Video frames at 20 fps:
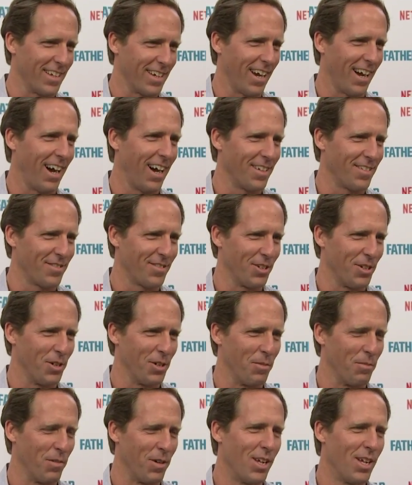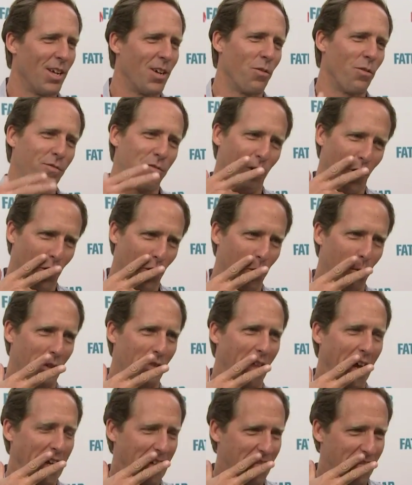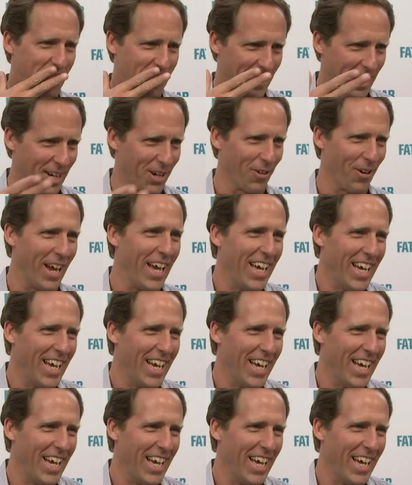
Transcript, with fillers: costume full with like cigarettes.